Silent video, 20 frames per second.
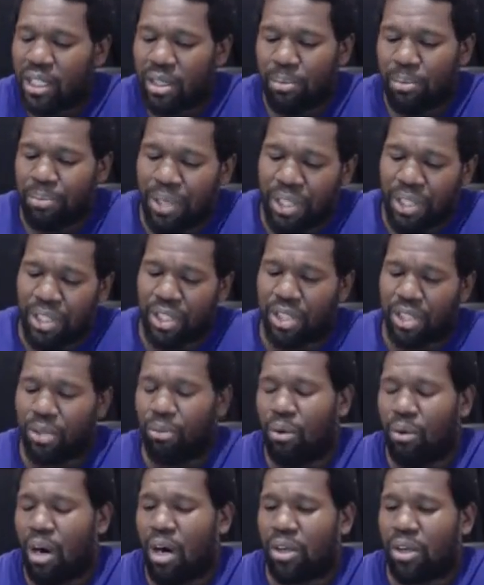the building of
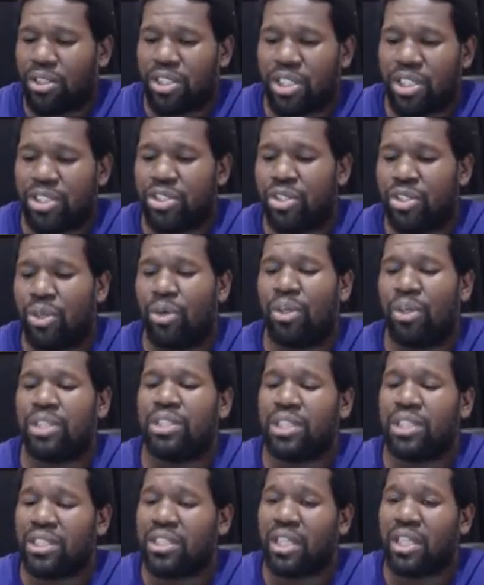the walls and his
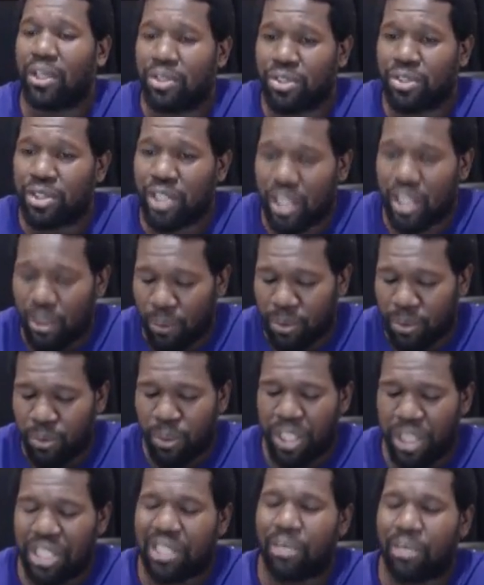doings, and it tells you that it was
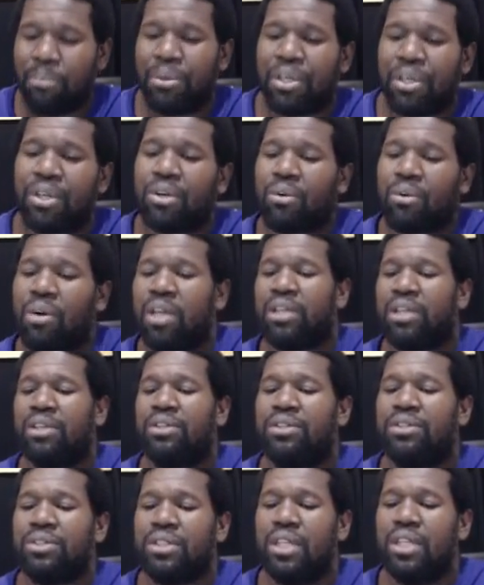written in the book of
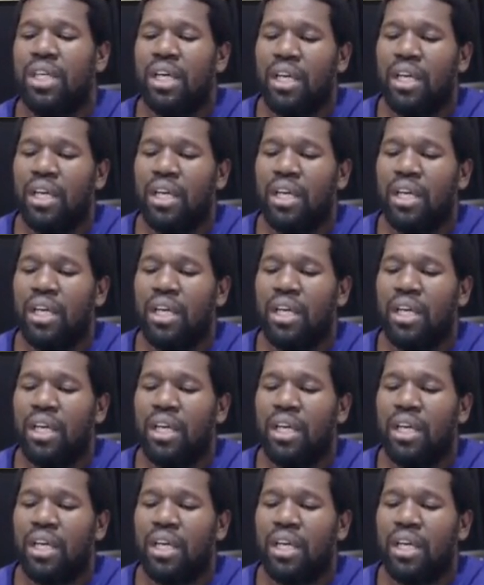Chronicles.